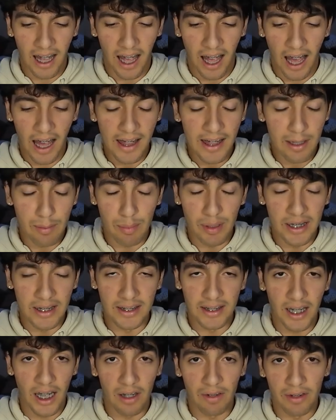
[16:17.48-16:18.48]
I think being
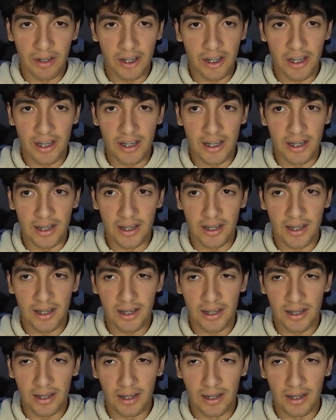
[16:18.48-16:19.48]
selfish
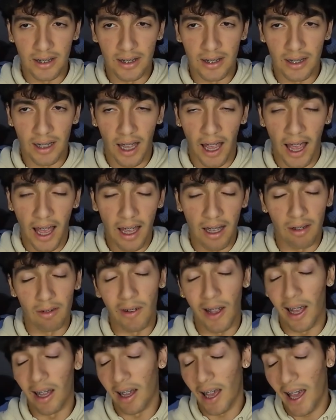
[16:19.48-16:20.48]
is, I
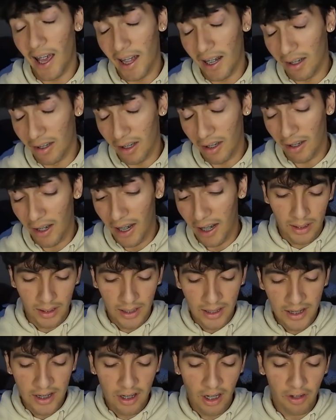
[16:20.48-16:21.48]
don't know.
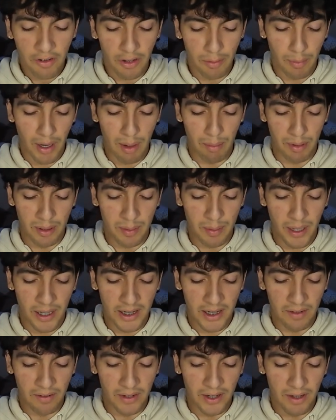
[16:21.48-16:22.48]
This is all from my
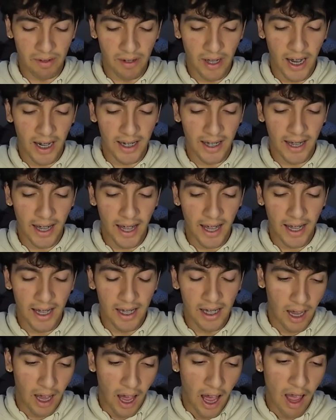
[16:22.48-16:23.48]
perspective, and the fact that
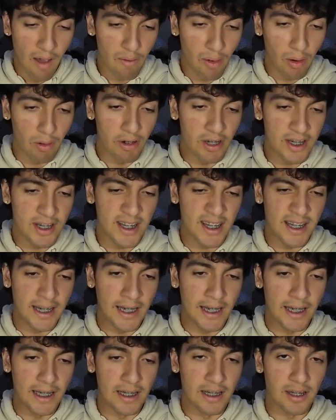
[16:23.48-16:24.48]
I've always
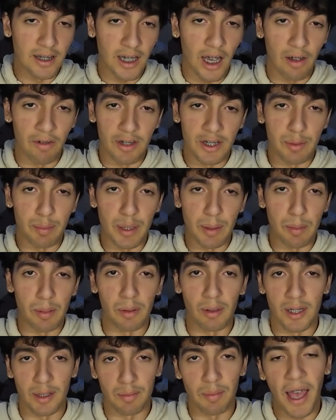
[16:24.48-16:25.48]
seen selfish
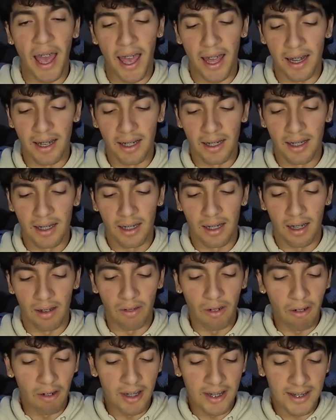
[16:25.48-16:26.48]
people as bad.
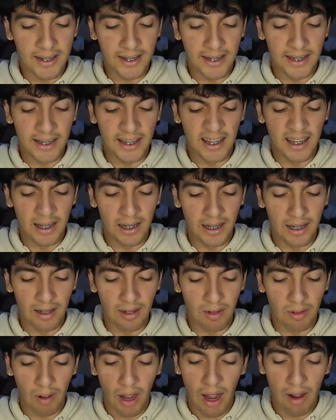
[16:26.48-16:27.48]
I've always seen,
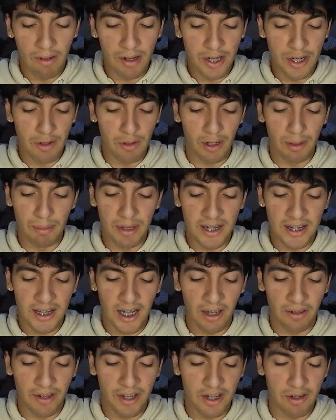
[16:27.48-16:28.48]
why would you want to be
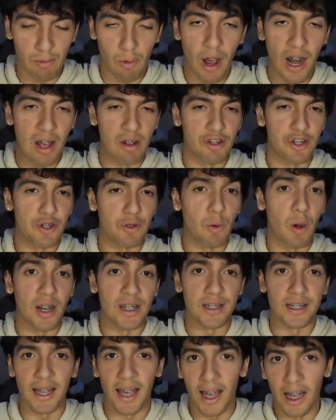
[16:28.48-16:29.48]
selfish? Why don't you want
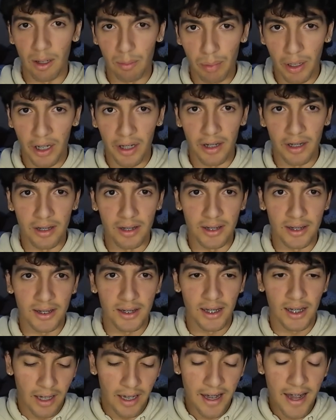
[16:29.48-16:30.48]
to help others?
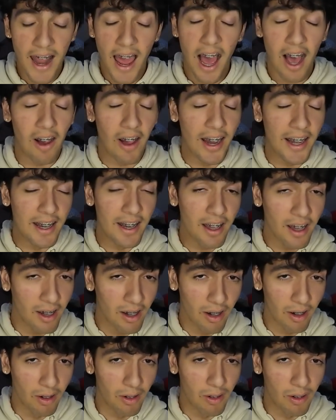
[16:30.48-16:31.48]
Now I
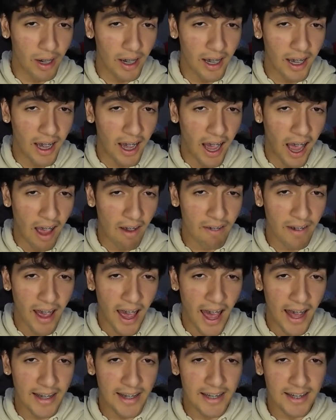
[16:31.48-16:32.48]
know I've
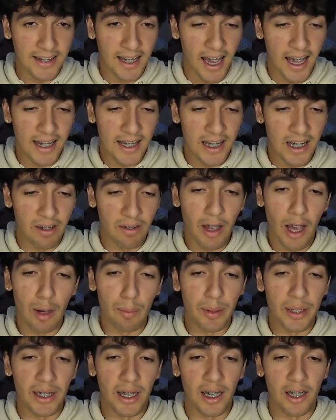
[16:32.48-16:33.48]
had this idea of
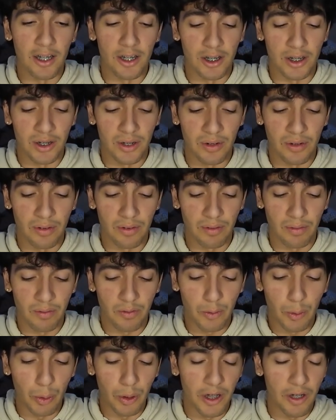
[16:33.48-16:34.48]
helping others
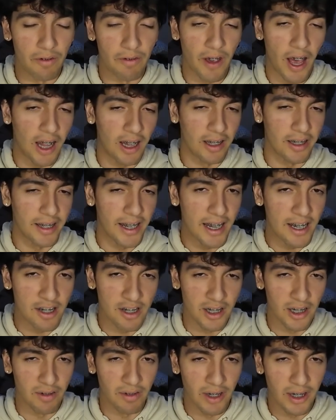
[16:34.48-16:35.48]
for the
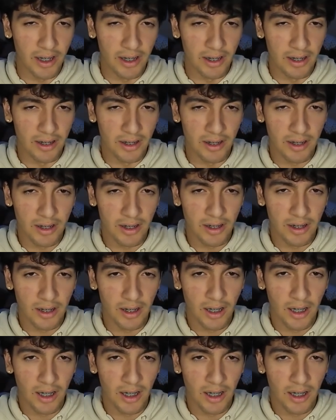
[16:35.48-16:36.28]
validation of others,